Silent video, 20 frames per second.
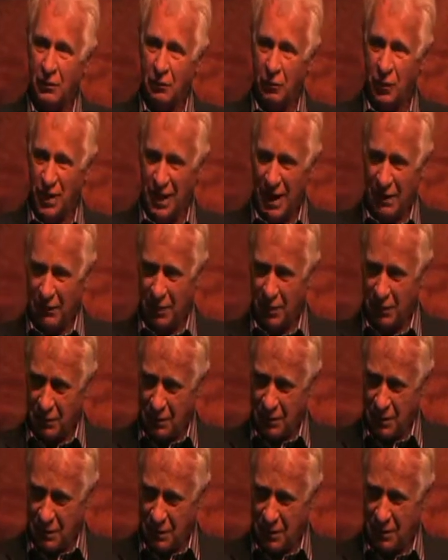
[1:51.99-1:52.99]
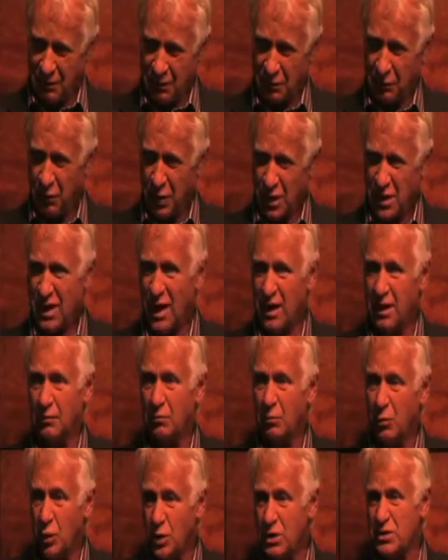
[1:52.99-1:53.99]
without it to
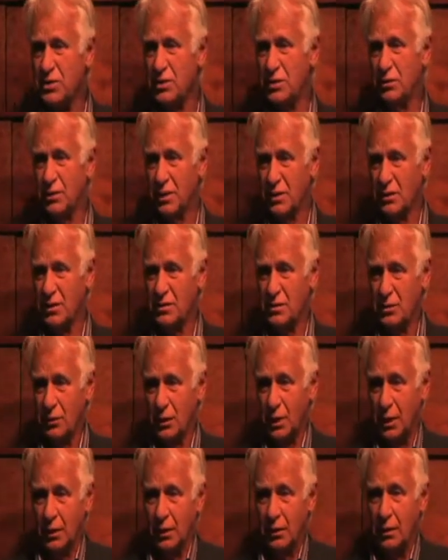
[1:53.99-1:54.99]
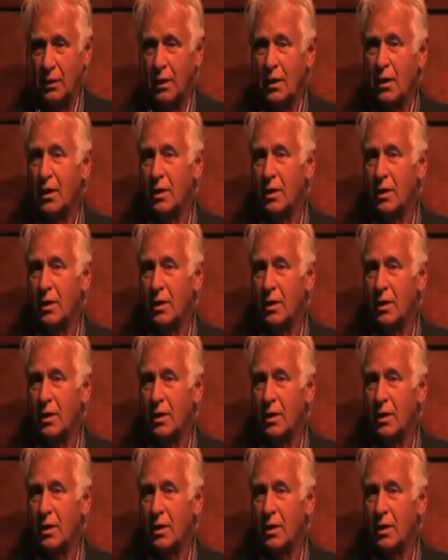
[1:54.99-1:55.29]
retain moisture in the soil,